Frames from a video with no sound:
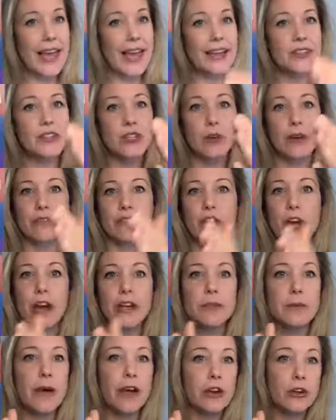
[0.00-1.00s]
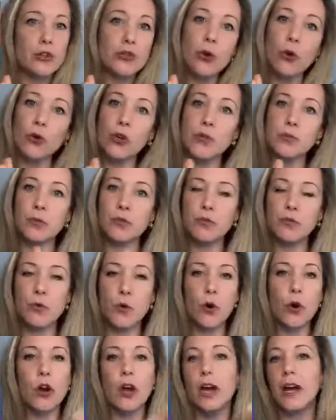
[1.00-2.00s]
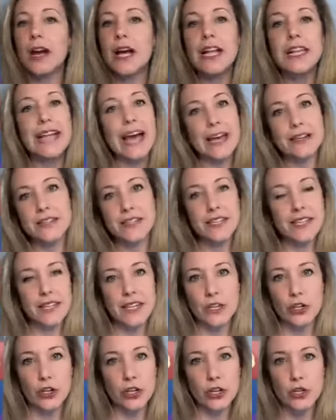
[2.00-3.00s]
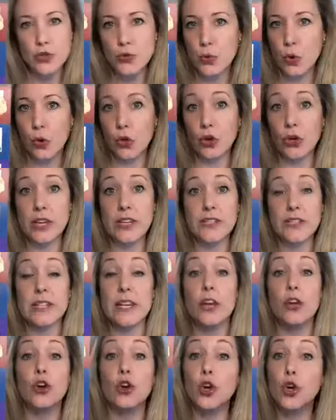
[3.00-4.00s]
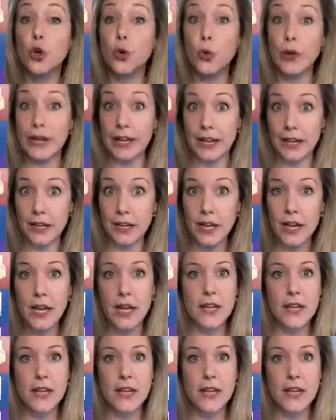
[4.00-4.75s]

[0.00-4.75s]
And so I've talked about controllers before. A classic inner controller is an inner critic.